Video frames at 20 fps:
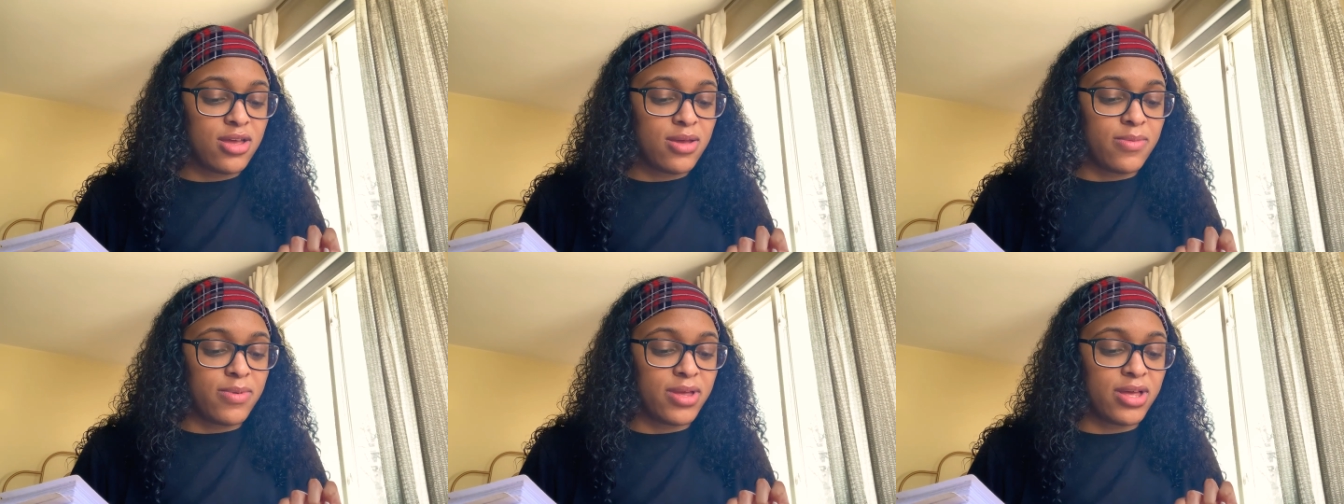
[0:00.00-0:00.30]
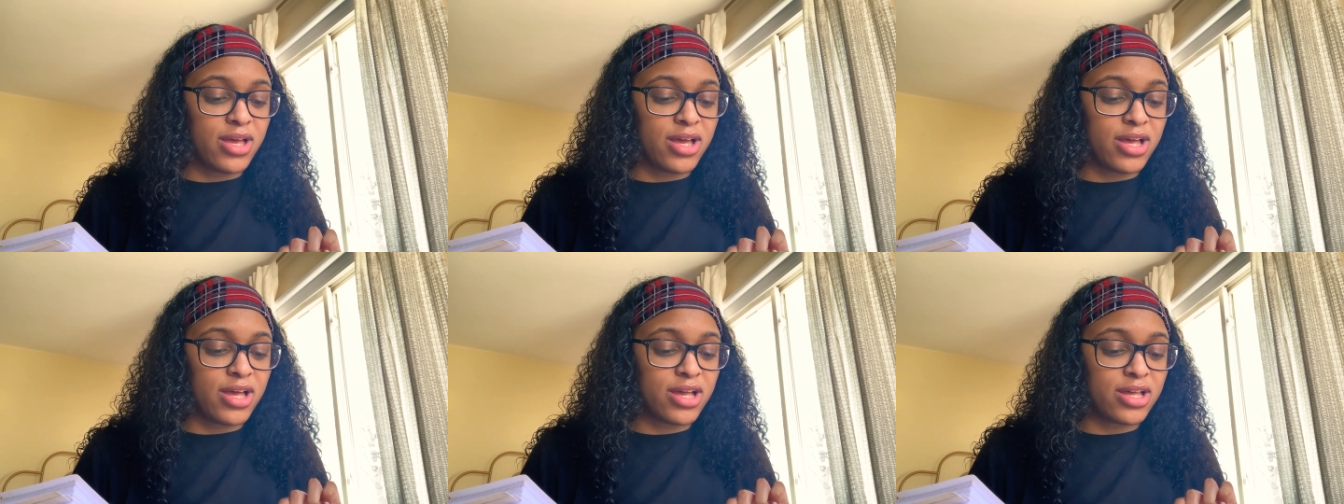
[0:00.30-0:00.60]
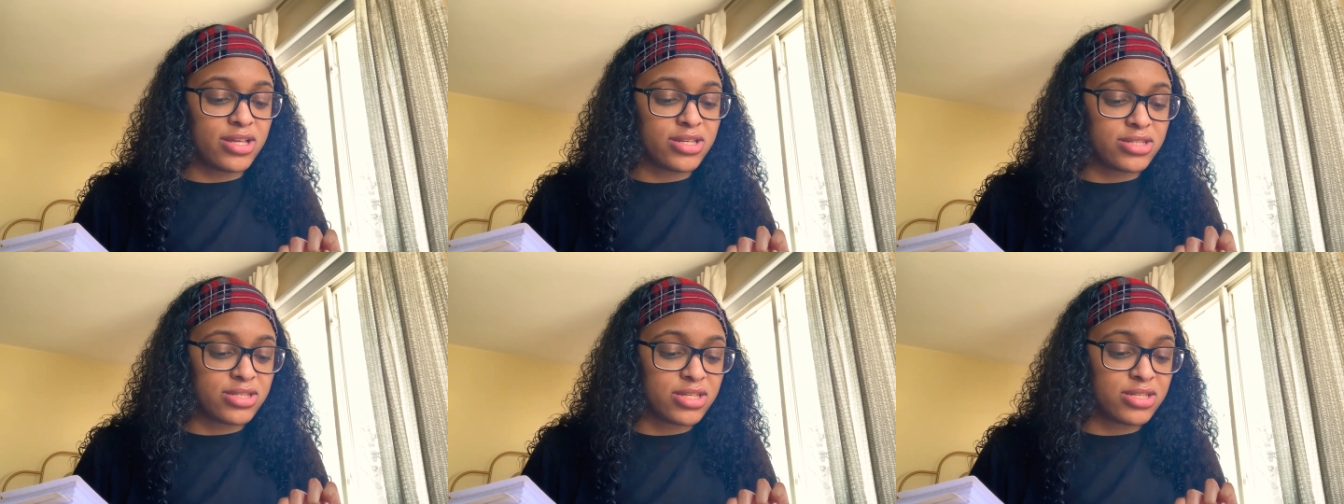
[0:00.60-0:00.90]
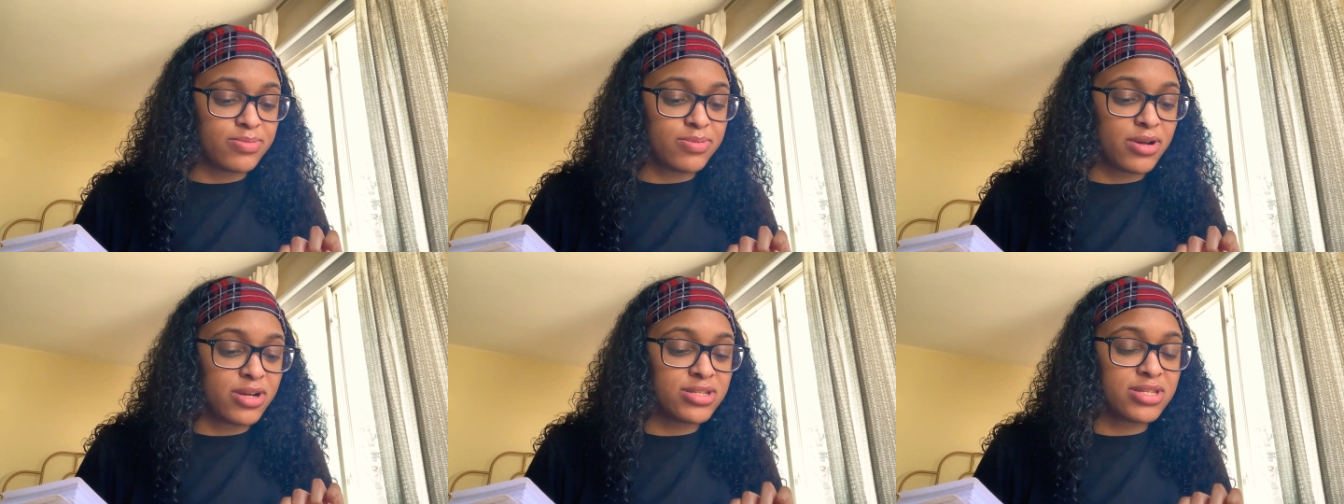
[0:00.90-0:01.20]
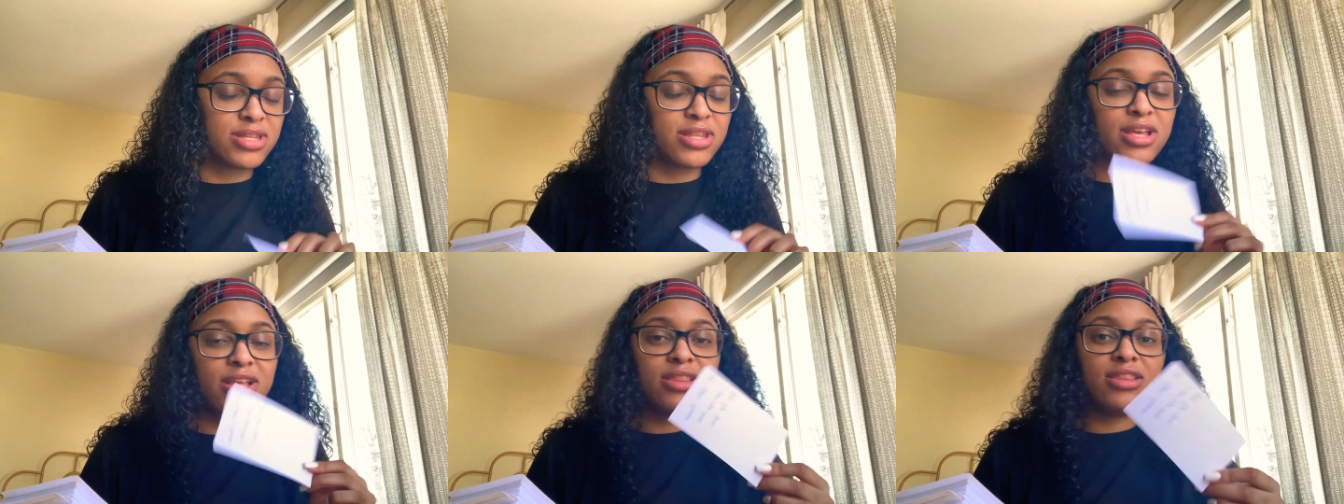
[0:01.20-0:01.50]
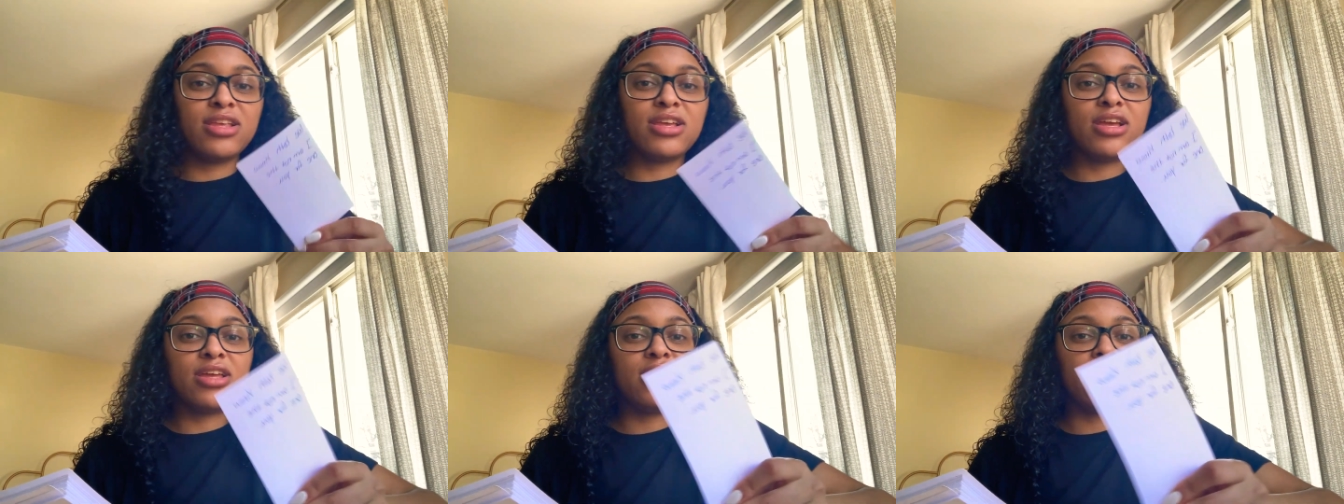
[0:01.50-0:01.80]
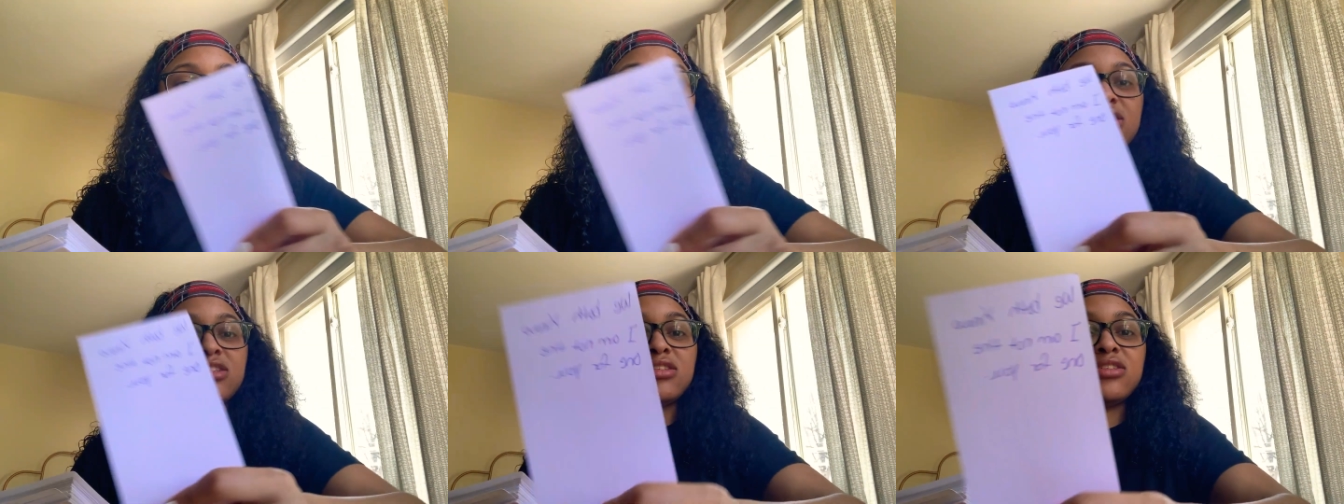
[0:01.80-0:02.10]
because this person, they thinking
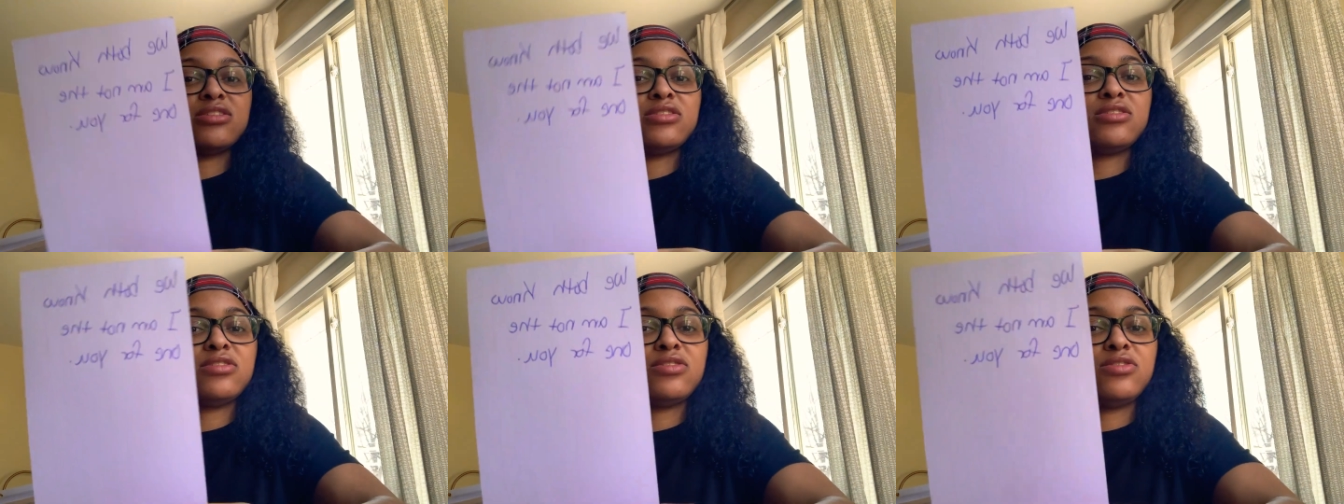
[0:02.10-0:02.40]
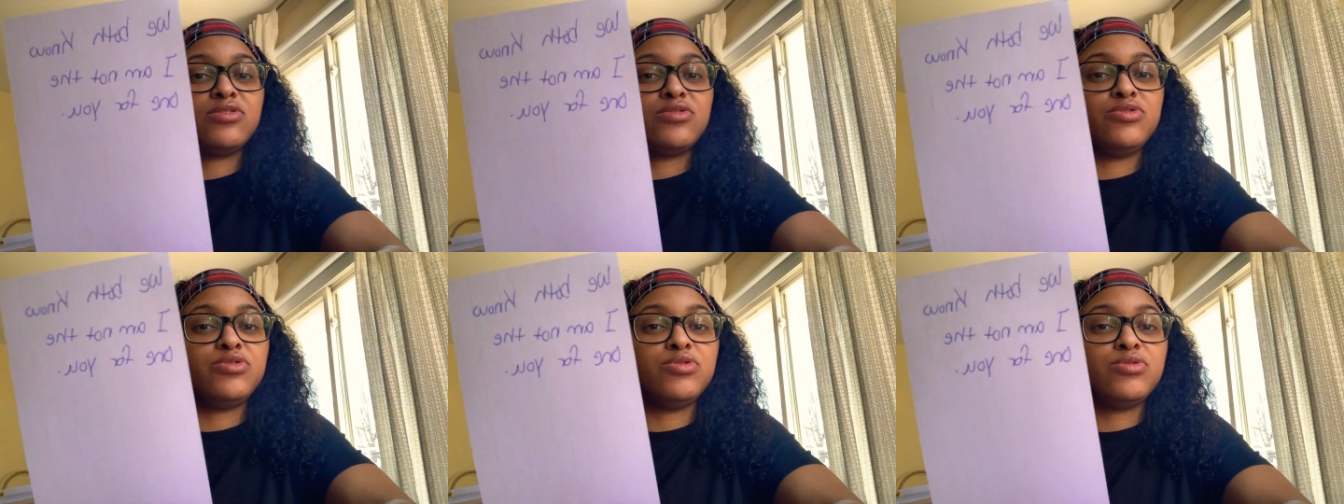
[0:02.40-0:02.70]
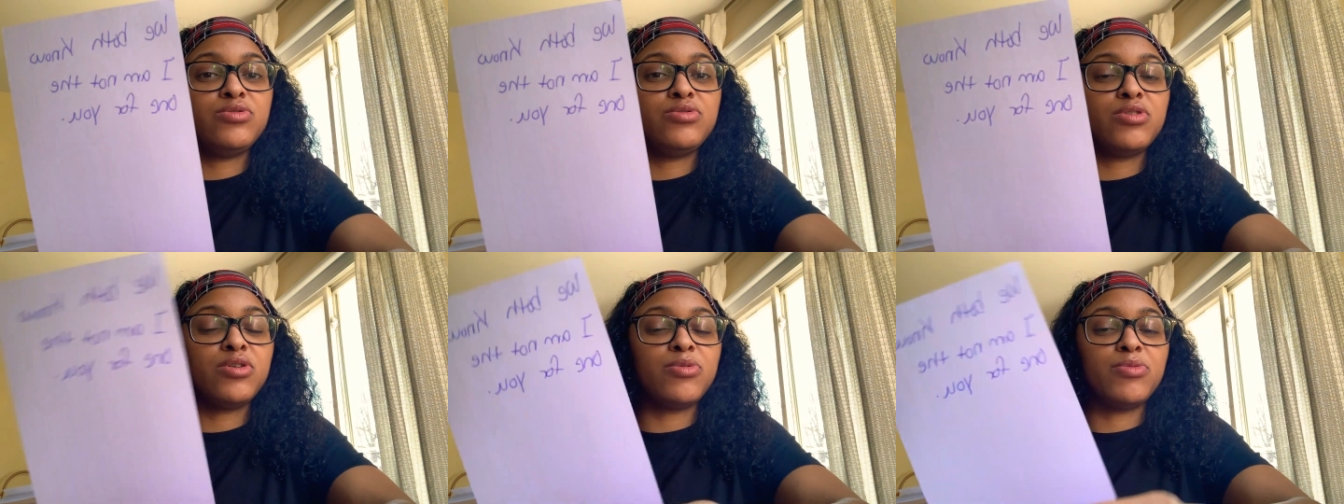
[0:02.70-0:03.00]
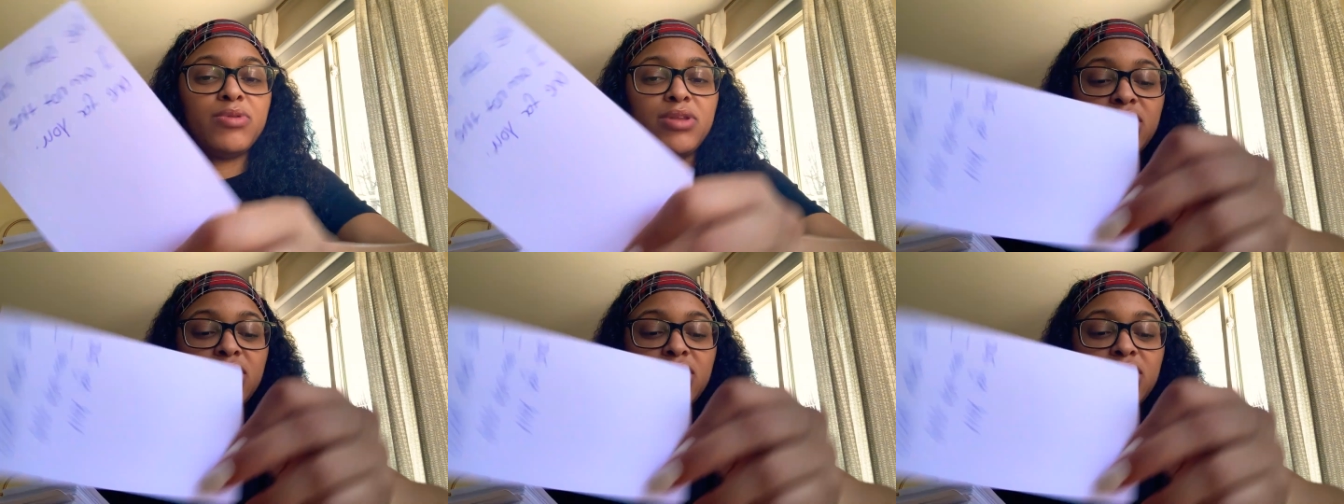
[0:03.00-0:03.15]
that you don't